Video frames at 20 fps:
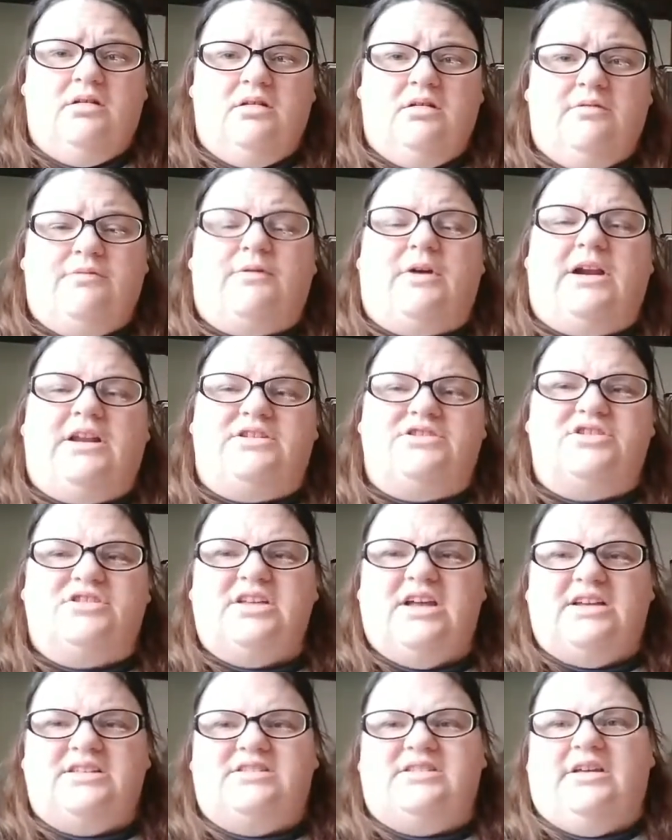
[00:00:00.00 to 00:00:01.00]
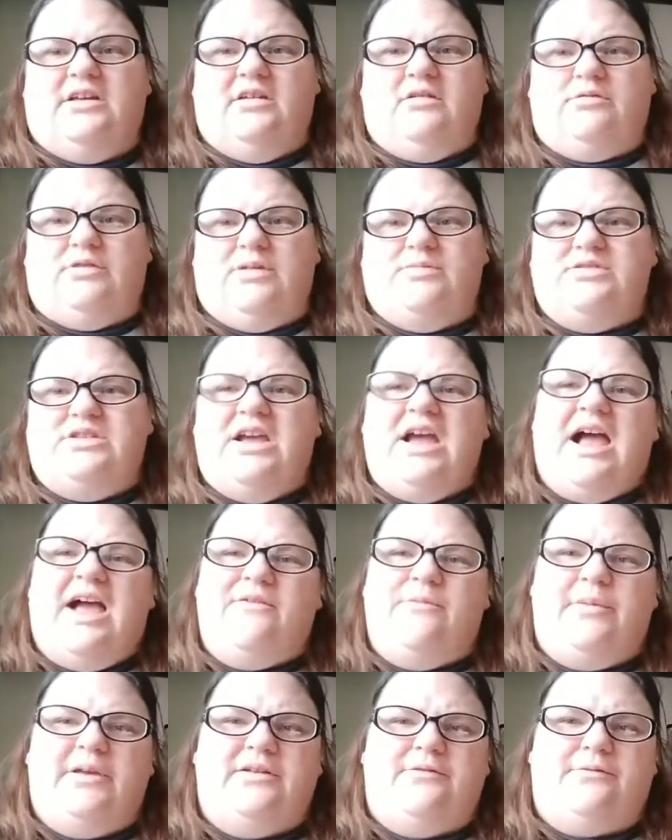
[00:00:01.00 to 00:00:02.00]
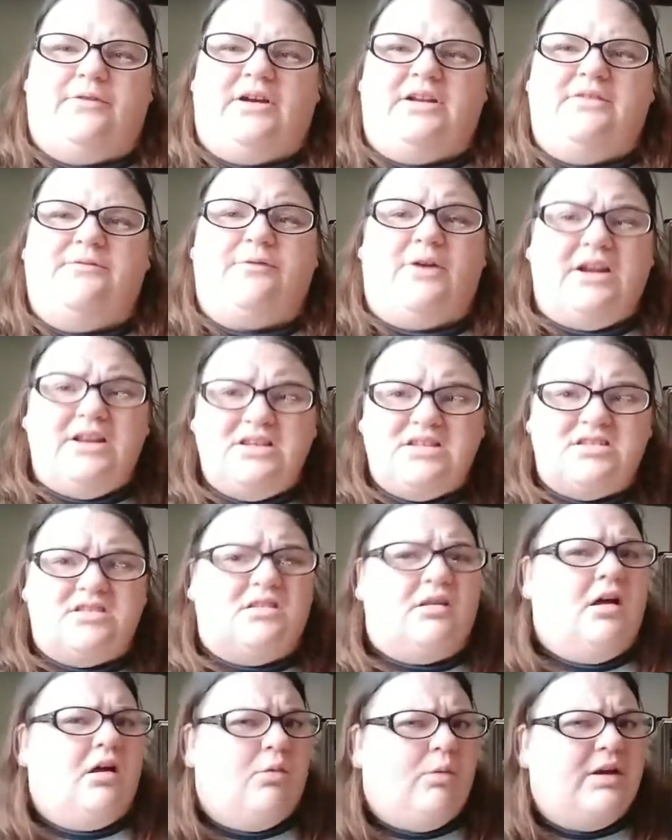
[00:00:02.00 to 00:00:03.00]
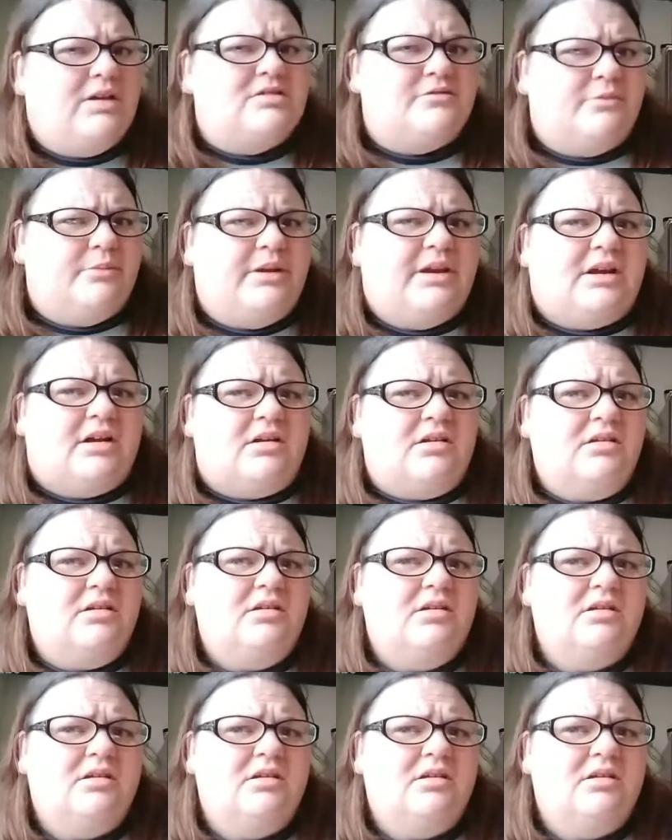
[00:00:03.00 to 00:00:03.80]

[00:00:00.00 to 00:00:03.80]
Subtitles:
Freddy's just had a sale on ribs. Yeah, I haven't been to Freddy's. Freddy's is a long ways from here.